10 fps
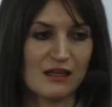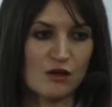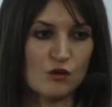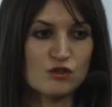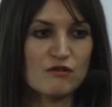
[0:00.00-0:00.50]

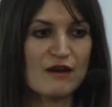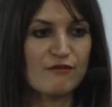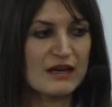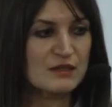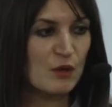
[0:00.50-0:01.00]
under
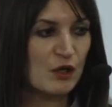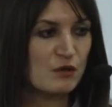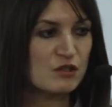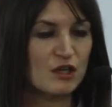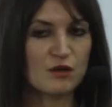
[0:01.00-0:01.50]
FRS
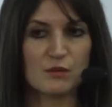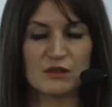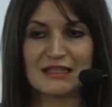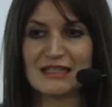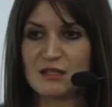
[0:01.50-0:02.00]
102 will
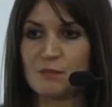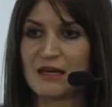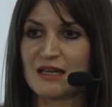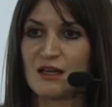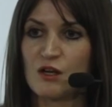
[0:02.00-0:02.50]
need to
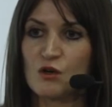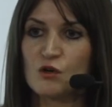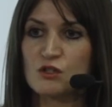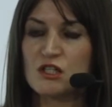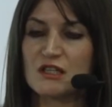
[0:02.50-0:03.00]
be
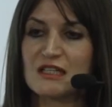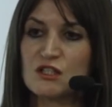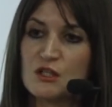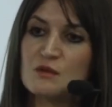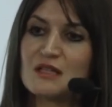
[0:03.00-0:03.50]
under this
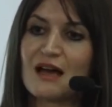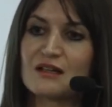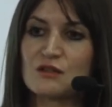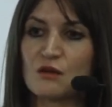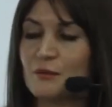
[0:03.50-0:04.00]
new
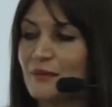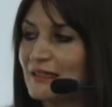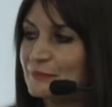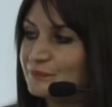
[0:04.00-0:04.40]
taxonomy,